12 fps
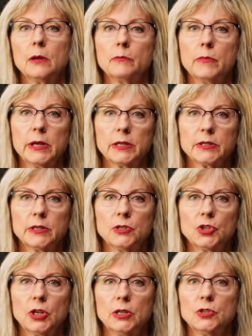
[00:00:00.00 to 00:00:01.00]
Medicine
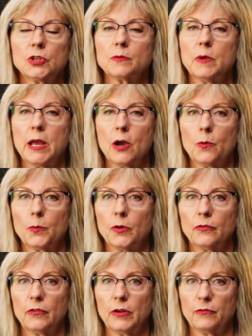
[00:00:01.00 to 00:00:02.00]
changes may help
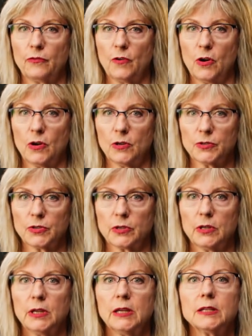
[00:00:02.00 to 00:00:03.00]
prevent falls.
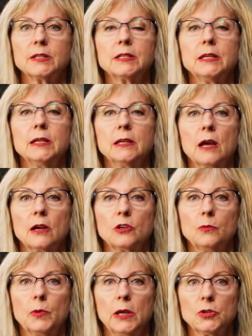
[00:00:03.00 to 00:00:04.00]
Seeing an
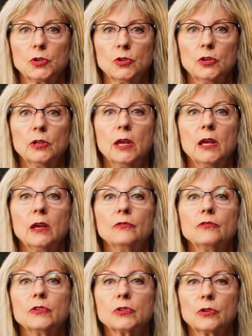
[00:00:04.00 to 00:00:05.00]
occupational and
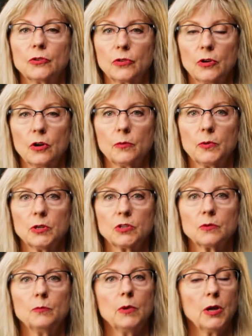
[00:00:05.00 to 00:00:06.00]
physical
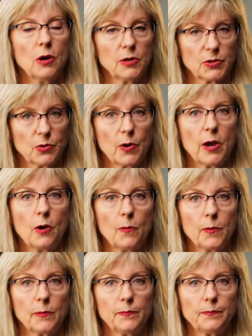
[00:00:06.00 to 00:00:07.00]
therapist may also help.